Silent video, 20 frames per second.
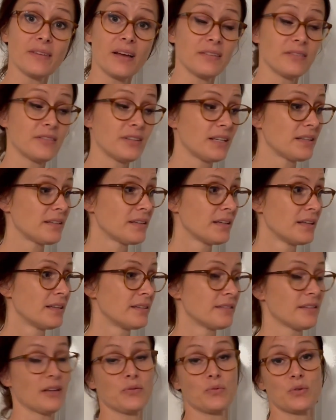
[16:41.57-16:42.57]
I think
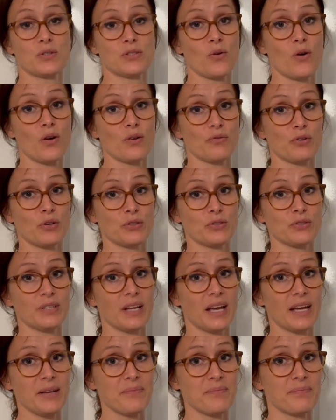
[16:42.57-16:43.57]
that was all for
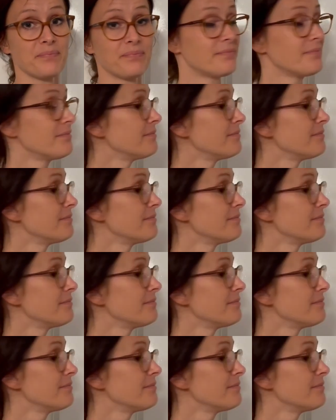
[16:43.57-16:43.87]
today.